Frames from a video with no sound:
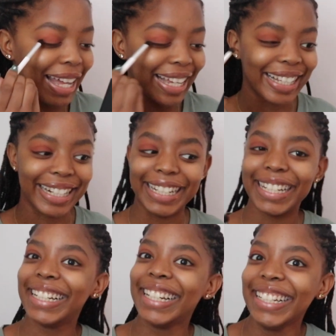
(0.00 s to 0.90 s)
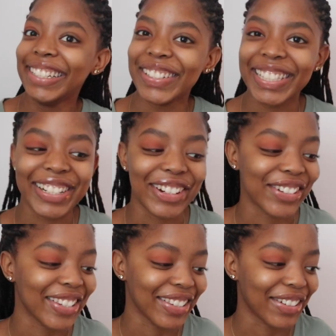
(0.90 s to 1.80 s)
ugly with
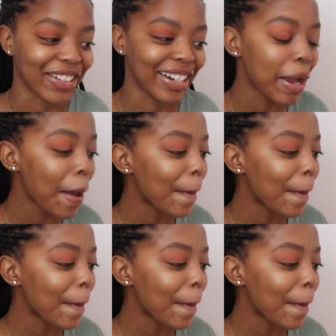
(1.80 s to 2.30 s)
glasses on,